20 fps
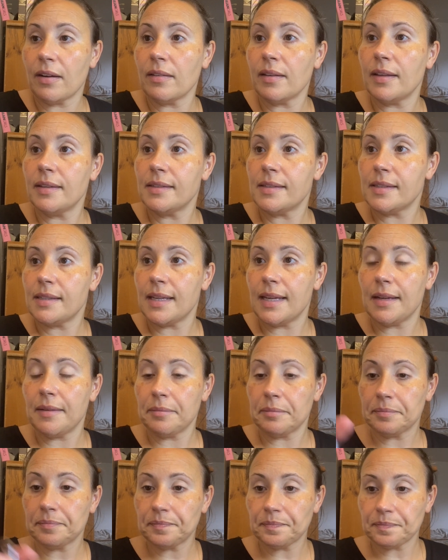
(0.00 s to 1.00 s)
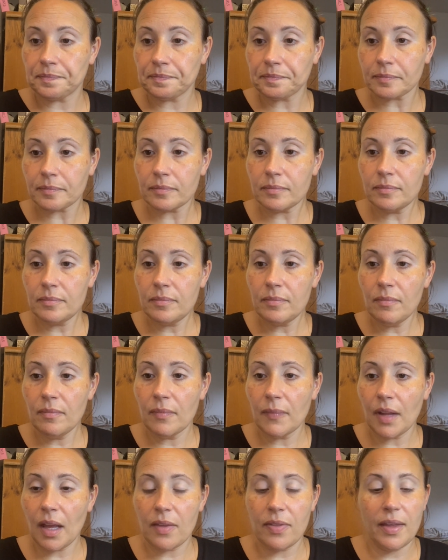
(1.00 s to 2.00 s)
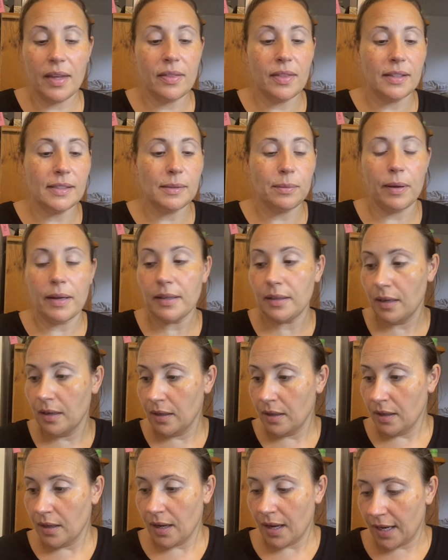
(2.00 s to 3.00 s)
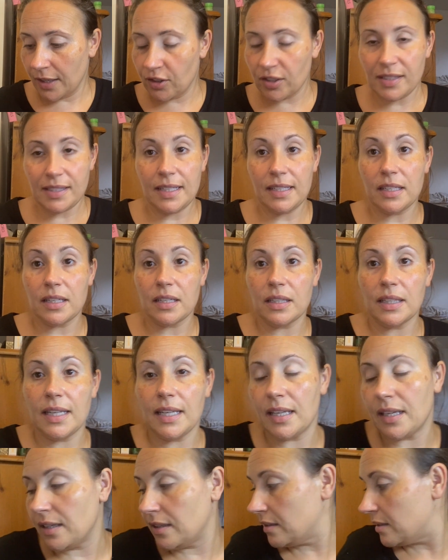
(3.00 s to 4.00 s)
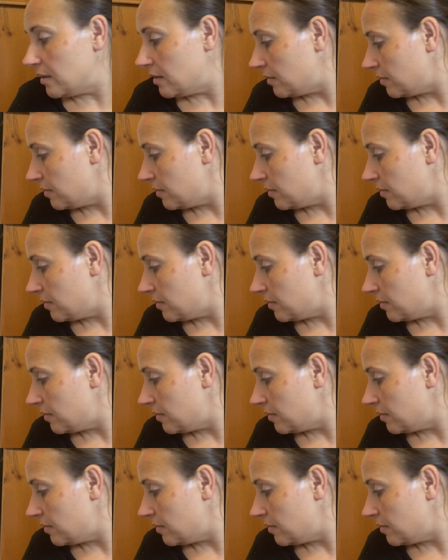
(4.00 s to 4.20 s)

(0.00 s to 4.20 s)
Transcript: Let's see. I think this one, I just need to clean it.